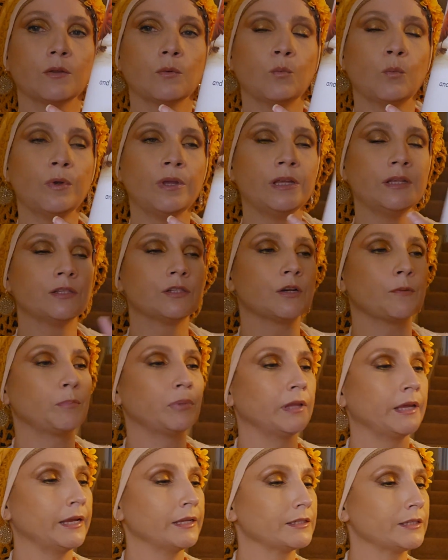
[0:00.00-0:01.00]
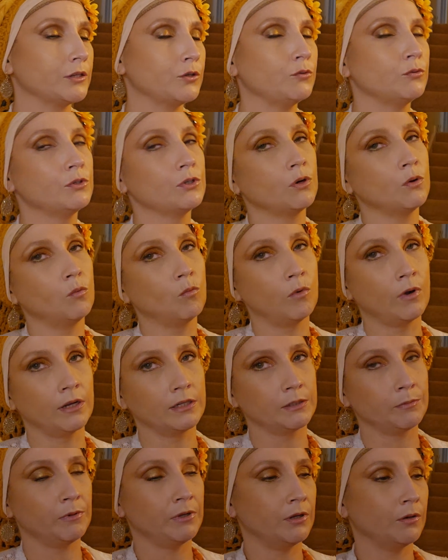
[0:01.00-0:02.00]
Weeds are plants that you don't
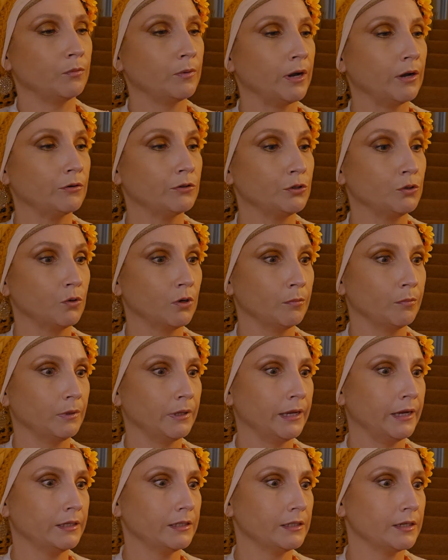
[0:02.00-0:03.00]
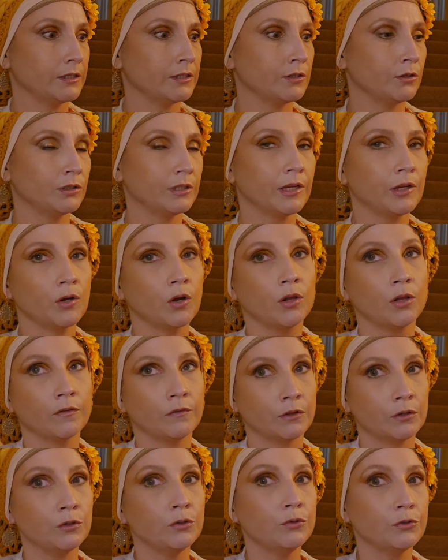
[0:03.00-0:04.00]
want to be around your plants because they'll take all
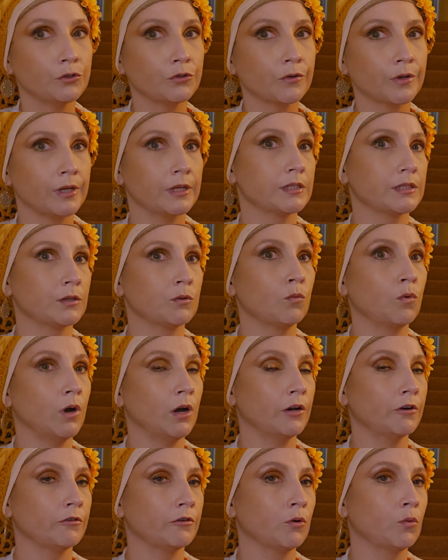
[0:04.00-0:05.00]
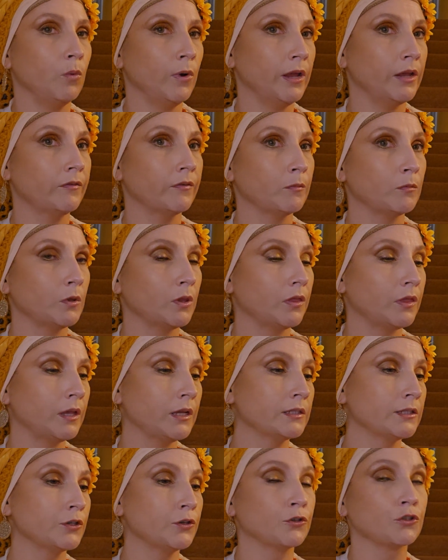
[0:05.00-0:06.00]
of the nutrients and water away from the
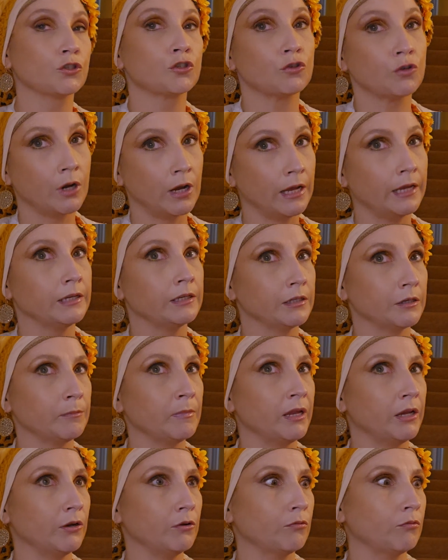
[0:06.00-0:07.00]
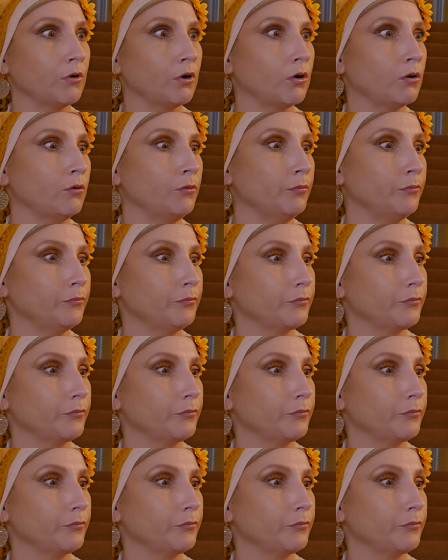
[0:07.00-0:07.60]
things that you're trying to make grow.